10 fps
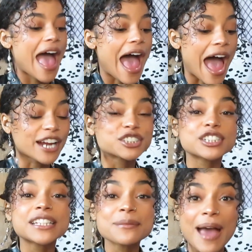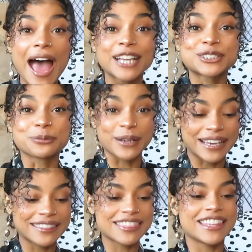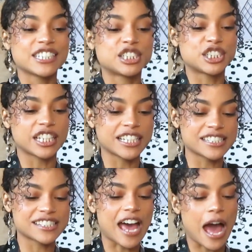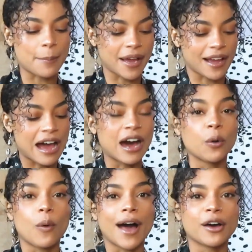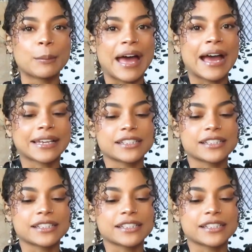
actually match with this Shein top I got a while back.